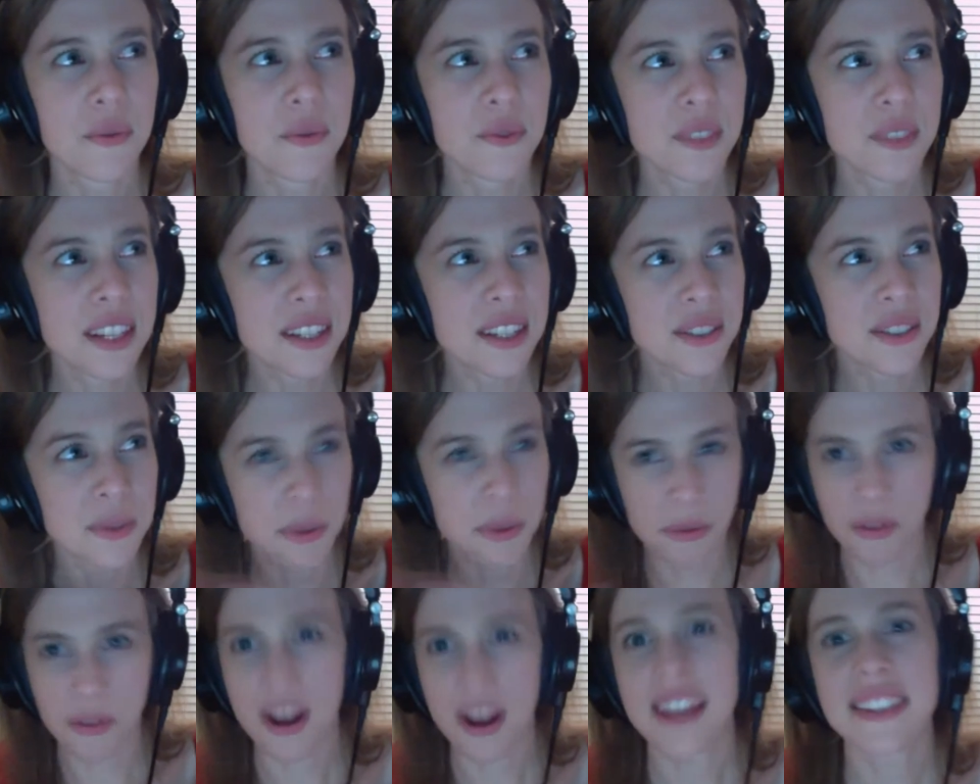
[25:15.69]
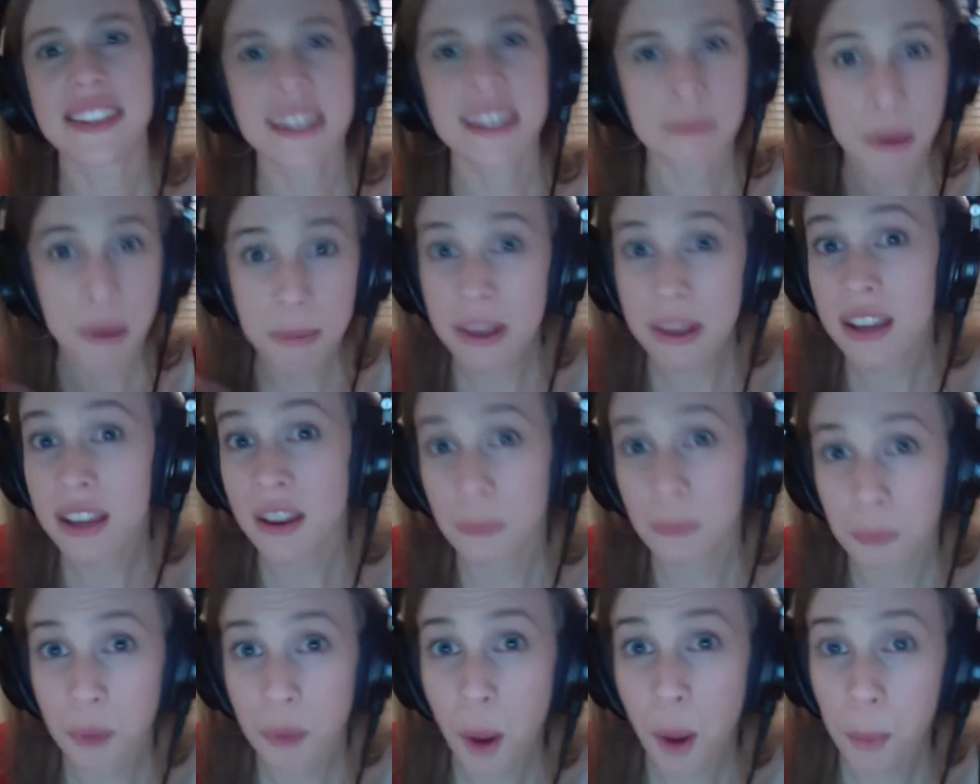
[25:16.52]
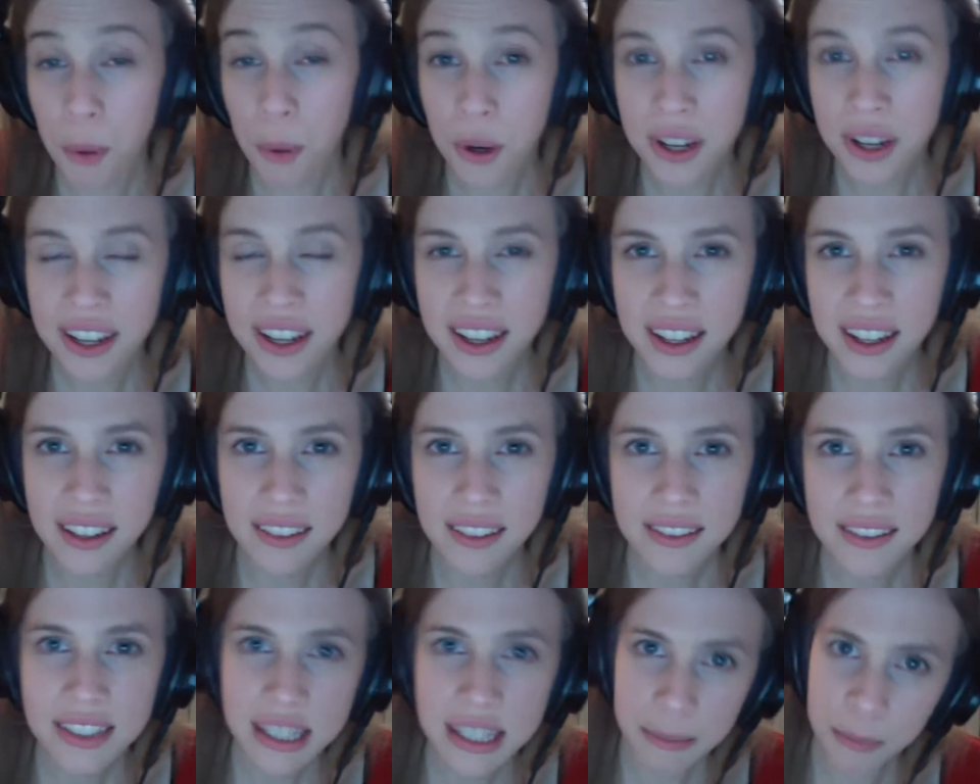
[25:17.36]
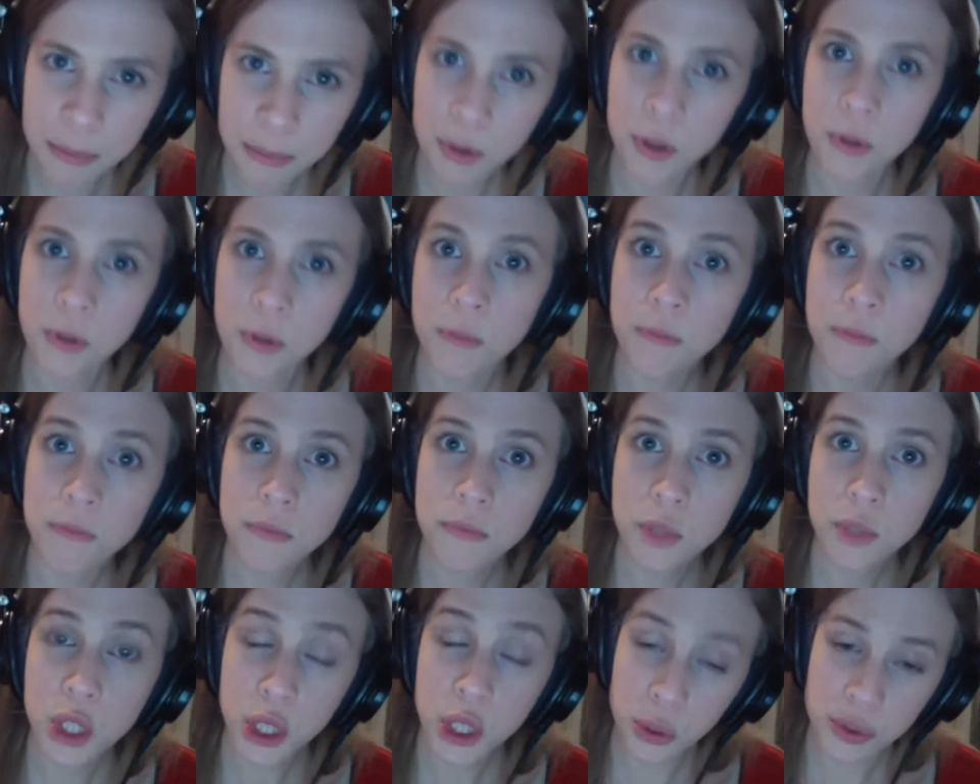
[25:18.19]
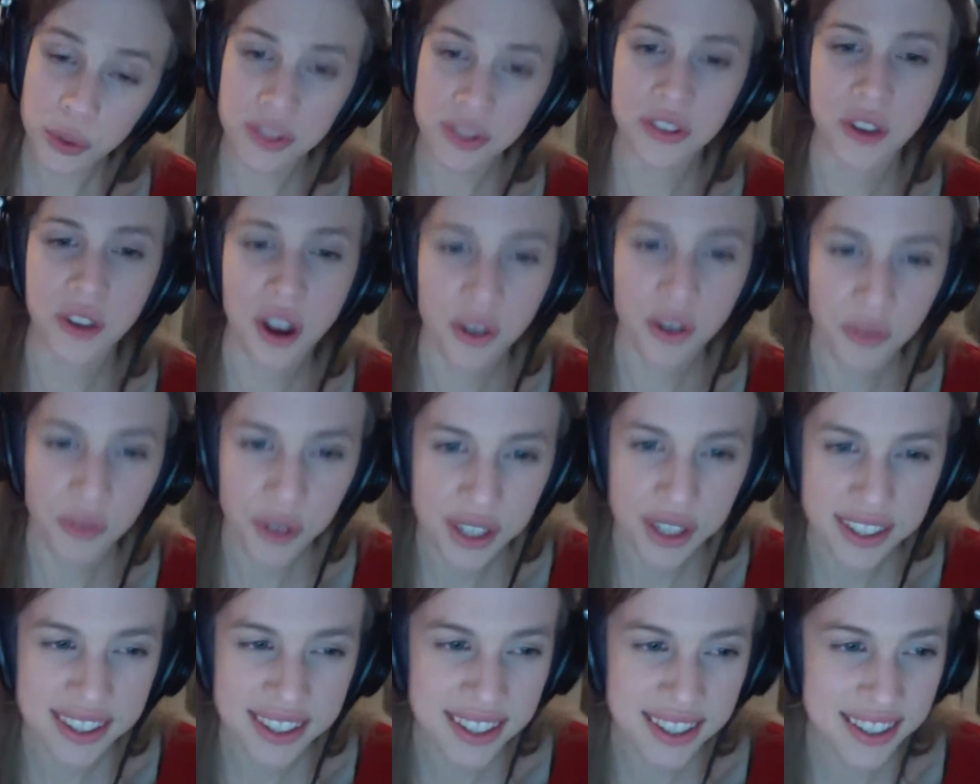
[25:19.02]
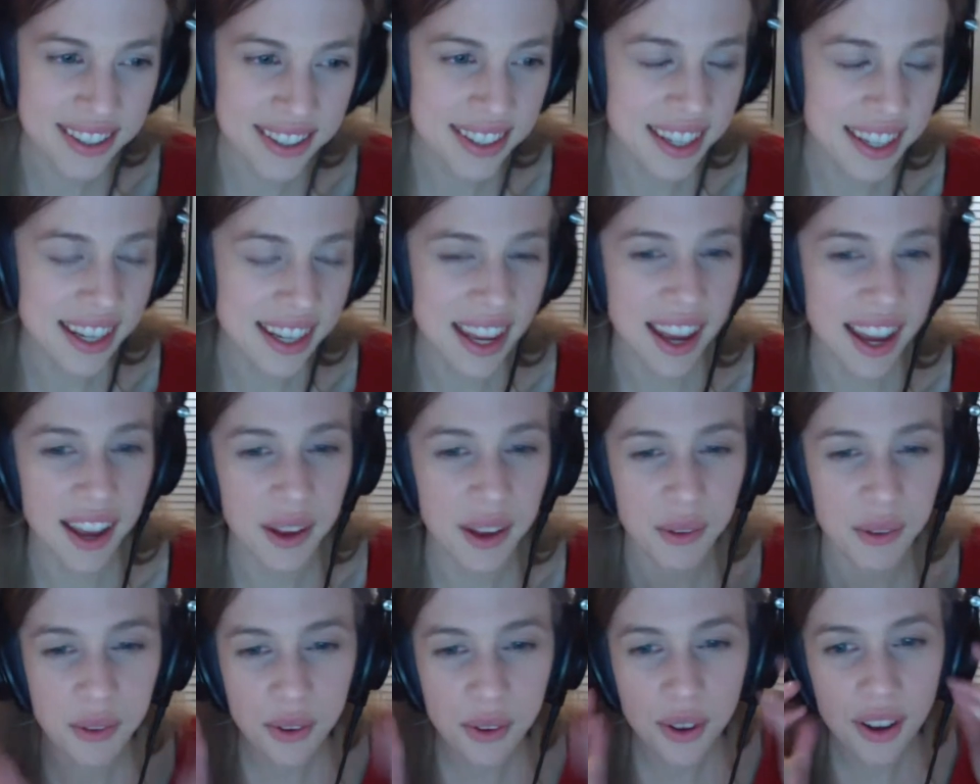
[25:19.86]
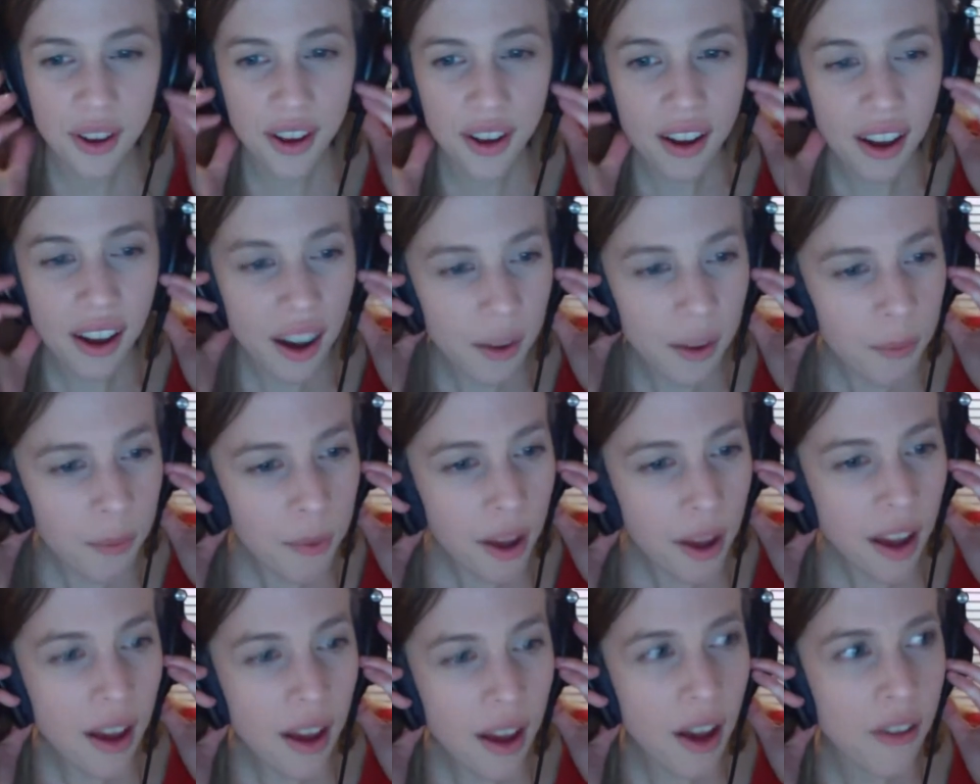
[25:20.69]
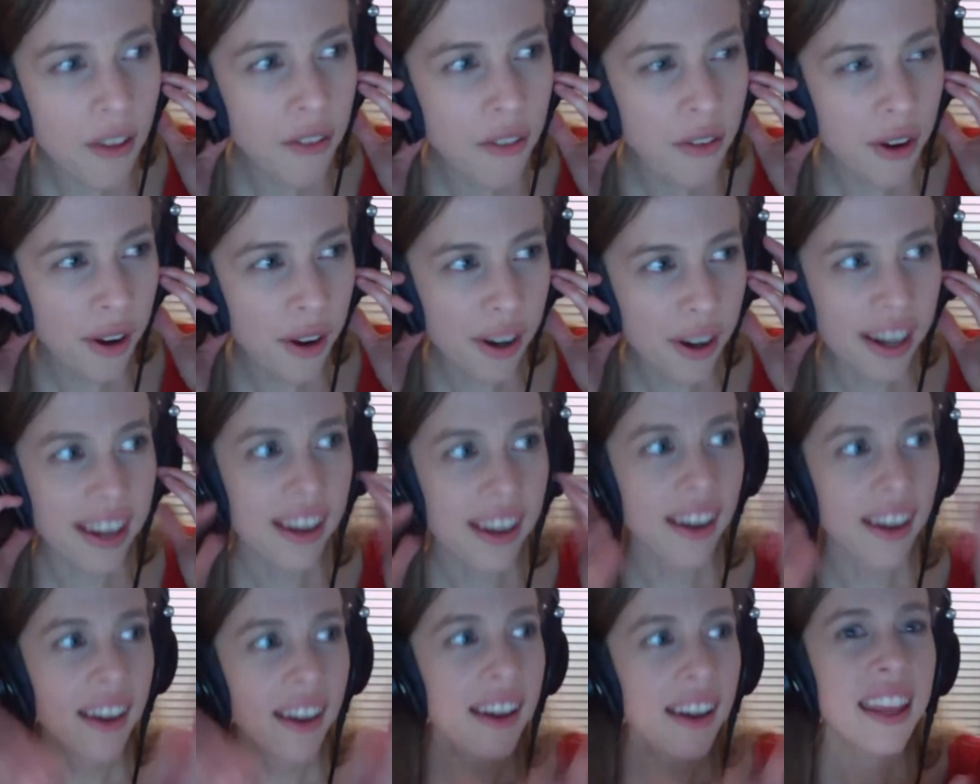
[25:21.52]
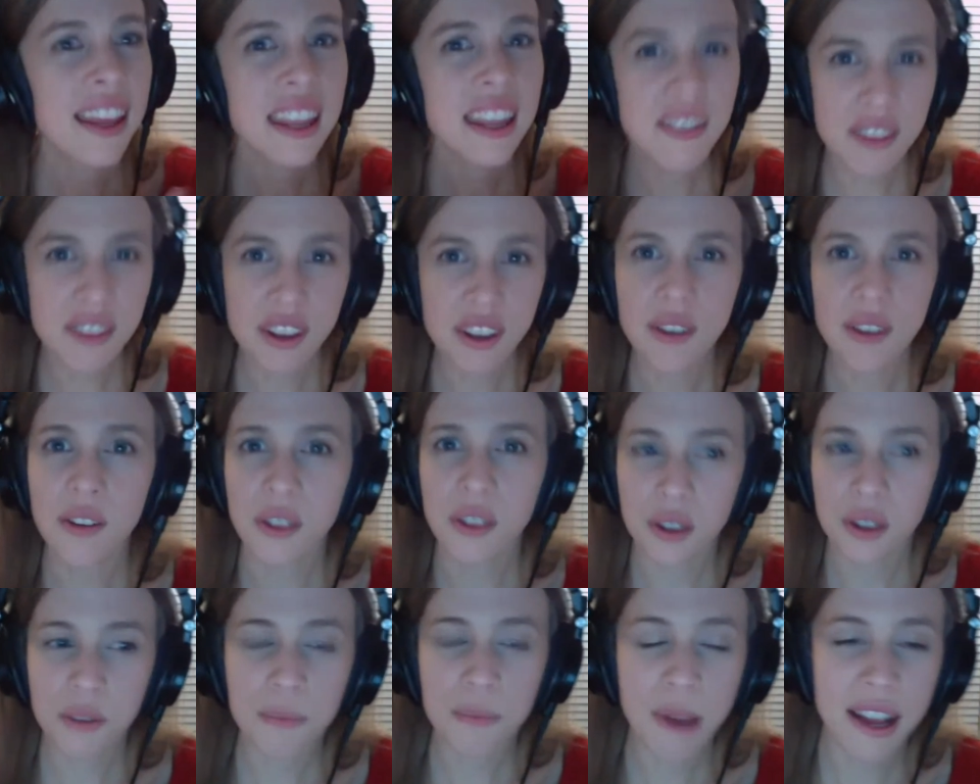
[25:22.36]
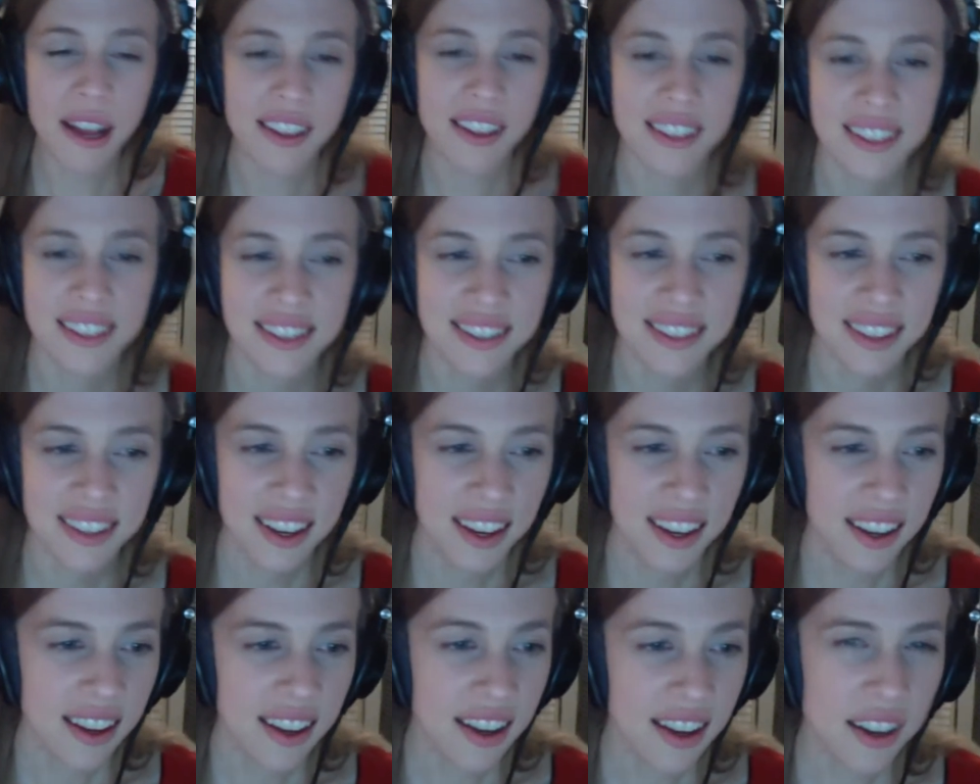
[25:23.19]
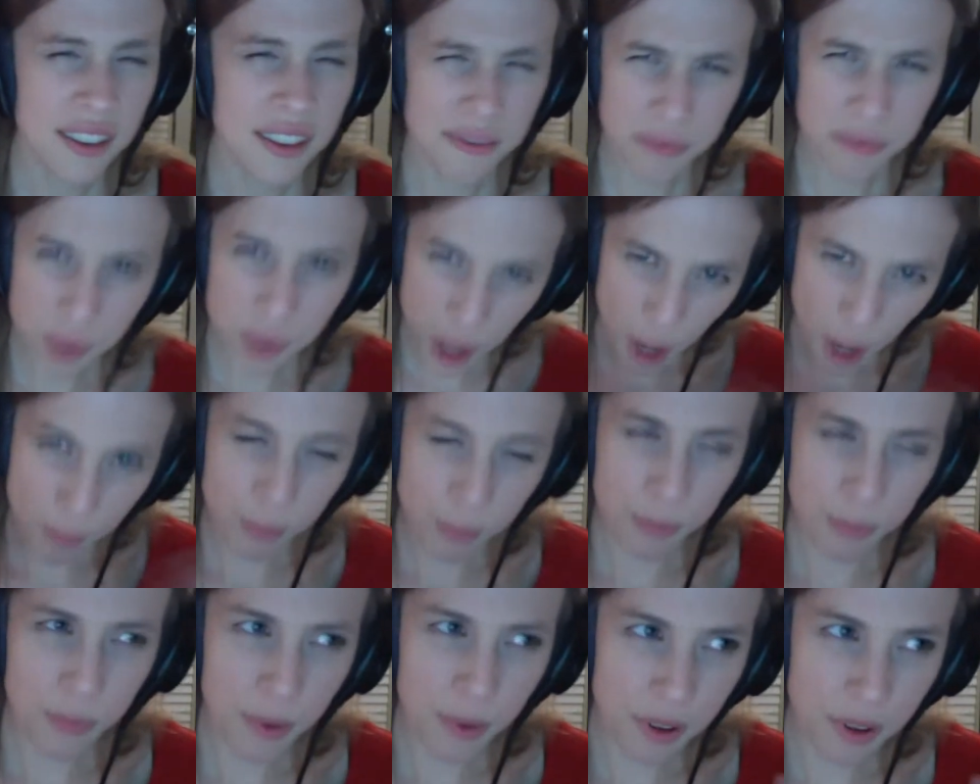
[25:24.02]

deals with phrasing, maybe a, a, pretty simple children's song, for instance, can have um, a, a, very even, good balance, a um,